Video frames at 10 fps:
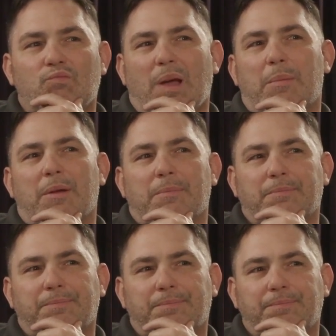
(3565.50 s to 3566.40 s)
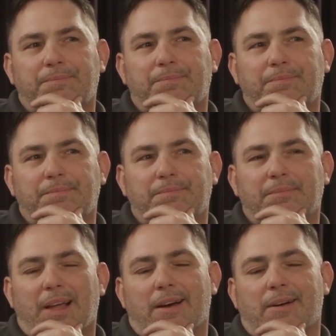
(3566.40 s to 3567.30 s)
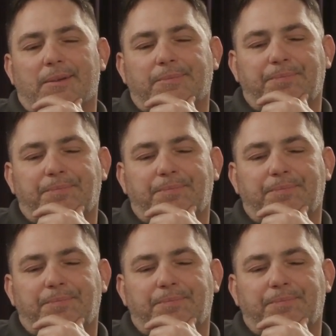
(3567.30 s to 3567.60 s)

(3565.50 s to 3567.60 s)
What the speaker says: Maybe. I don't know.